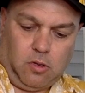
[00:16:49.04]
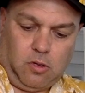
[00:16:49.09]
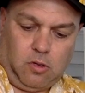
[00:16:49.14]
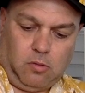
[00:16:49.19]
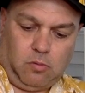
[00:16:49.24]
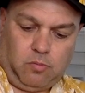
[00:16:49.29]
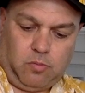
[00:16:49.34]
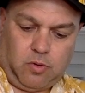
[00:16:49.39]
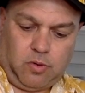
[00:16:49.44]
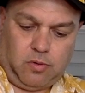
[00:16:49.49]

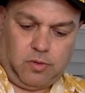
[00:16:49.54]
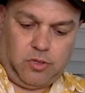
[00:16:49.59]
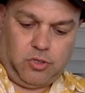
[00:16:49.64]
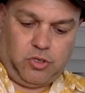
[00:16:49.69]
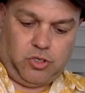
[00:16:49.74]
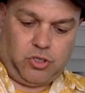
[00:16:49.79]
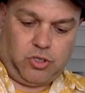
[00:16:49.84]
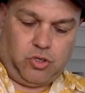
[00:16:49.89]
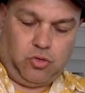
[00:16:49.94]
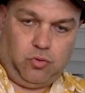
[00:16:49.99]
Probably
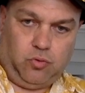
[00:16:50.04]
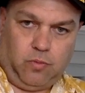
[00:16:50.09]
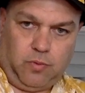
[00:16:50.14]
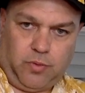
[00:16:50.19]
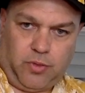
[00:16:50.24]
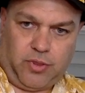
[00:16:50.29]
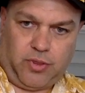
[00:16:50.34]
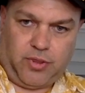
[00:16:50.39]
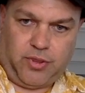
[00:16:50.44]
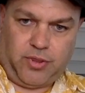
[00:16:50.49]
just do
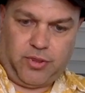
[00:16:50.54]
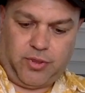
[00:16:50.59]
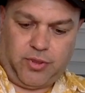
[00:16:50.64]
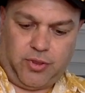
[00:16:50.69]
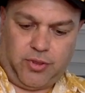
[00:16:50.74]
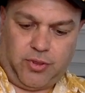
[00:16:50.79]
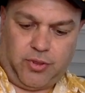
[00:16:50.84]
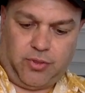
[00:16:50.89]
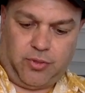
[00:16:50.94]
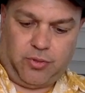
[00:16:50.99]

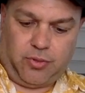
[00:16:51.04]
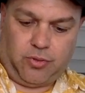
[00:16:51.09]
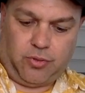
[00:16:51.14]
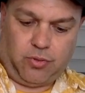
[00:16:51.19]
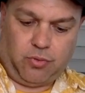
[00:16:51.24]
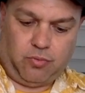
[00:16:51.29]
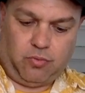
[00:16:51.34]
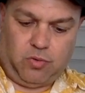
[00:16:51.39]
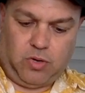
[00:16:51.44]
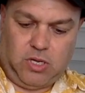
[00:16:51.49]

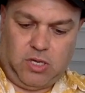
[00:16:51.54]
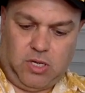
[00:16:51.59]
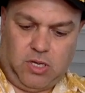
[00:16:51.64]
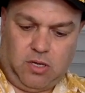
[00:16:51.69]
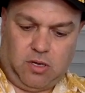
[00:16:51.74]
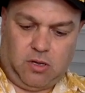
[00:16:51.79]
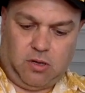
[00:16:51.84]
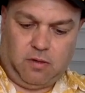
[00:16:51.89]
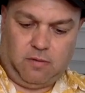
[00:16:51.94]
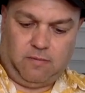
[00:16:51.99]

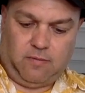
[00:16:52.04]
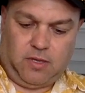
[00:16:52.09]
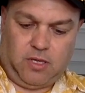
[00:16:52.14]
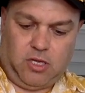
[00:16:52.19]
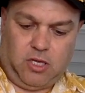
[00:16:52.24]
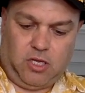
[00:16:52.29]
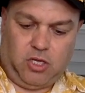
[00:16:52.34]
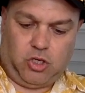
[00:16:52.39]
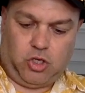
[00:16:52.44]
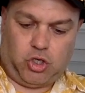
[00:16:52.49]
3 of
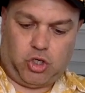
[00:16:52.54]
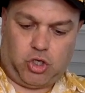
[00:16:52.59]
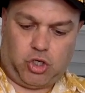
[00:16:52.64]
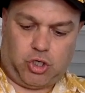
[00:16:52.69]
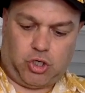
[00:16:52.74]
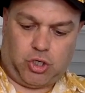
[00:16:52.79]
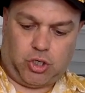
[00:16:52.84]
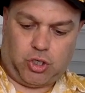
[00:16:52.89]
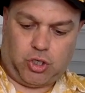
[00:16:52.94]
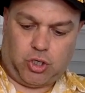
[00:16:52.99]

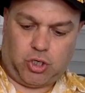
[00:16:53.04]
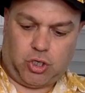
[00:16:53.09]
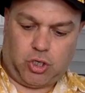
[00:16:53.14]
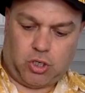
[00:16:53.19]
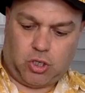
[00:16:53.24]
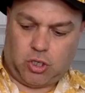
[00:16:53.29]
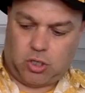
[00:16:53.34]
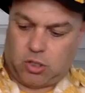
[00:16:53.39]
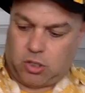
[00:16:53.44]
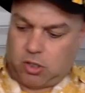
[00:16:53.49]
each.
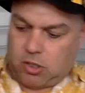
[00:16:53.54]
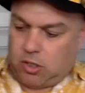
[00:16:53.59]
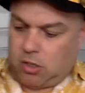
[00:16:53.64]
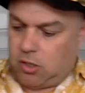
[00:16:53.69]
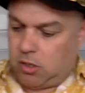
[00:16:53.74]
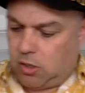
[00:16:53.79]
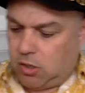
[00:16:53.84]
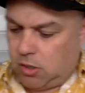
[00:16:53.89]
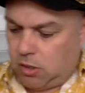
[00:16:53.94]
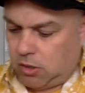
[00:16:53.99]

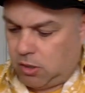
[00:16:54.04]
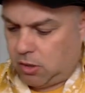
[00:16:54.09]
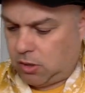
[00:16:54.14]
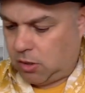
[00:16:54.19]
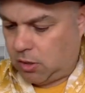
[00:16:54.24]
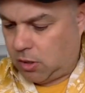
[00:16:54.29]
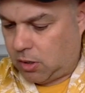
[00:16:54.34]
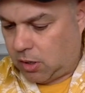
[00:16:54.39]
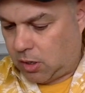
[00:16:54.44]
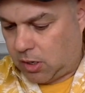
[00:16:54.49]

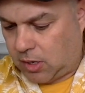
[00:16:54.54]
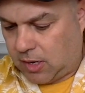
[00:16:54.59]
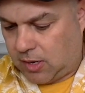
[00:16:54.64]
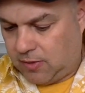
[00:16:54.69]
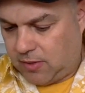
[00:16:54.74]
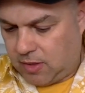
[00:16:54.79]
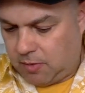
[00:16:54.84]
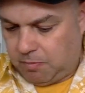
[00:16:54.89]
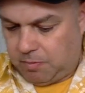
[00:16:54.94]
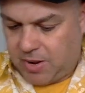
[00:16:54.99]

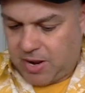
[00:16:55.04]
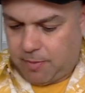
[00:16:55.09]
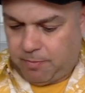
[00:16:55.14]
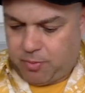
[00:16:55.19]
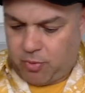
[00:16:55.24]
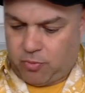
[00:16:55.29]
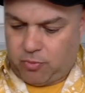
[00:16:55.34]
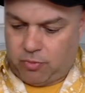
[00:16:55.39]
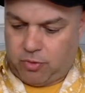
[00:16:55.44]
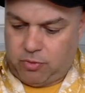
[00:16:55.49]
And then
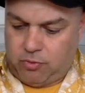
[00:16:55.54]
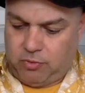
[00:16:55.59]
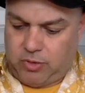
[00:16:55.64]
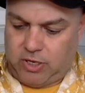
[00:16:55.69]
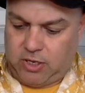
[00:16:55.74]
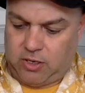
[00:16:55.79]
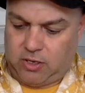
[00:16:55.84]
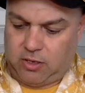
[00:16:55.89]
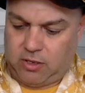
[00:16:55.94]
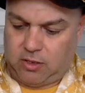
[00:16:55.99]

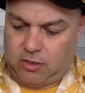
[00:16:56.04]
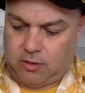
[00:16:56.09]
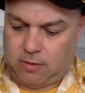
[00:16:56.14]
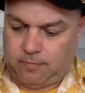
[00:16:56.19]
pepperoni.